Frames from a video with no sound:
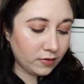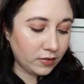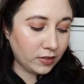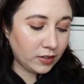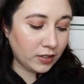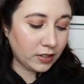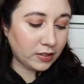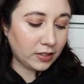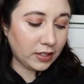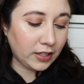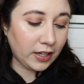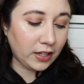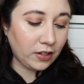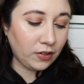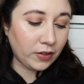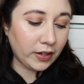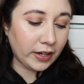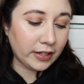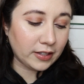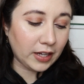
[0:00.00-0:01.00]
just to get you
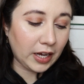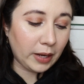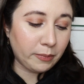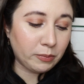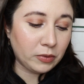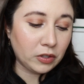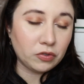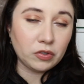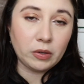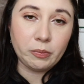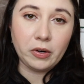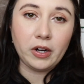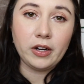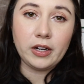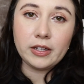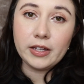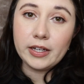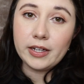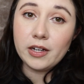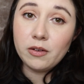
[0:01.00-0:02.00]
guys hyped over a
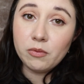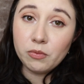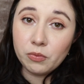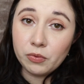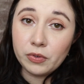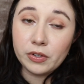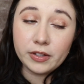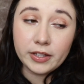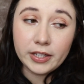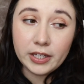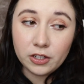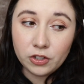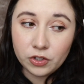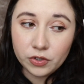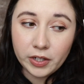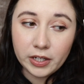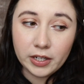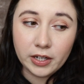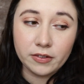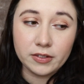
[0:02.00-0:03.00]
product. Like, I really
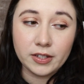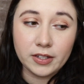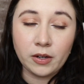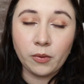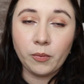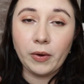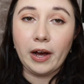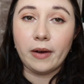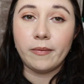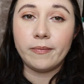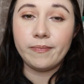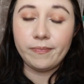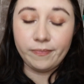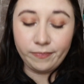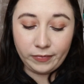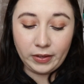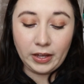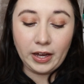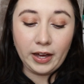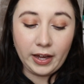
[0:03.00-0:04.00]
enjoyed it. I was like, wow,
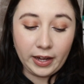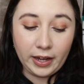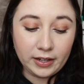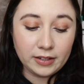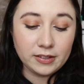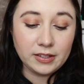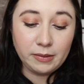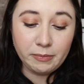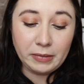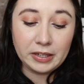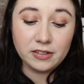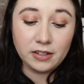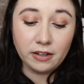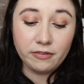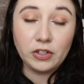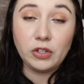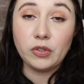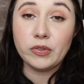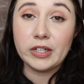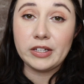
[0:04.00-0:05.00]
yeah, I can see myself
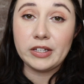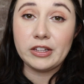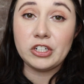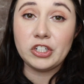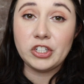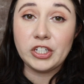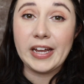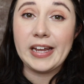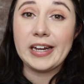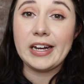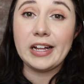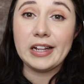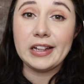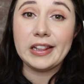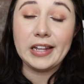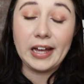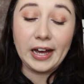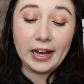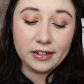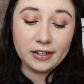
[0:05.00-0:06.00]
using the shade a
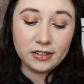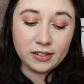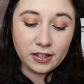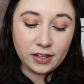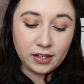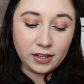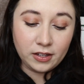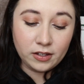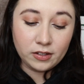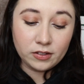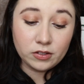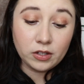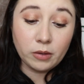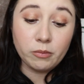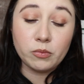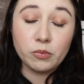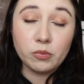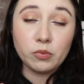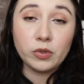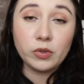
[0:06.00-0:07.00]
lot. So
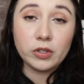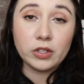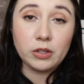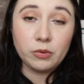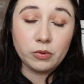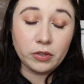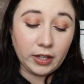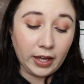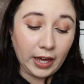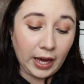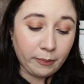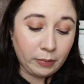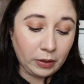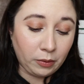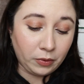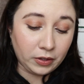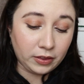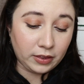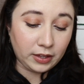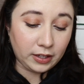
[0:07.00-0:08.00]
I'm really, really happy
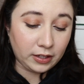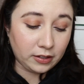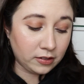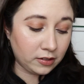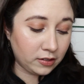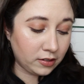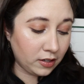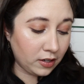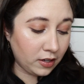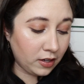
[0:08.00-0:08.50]
with this.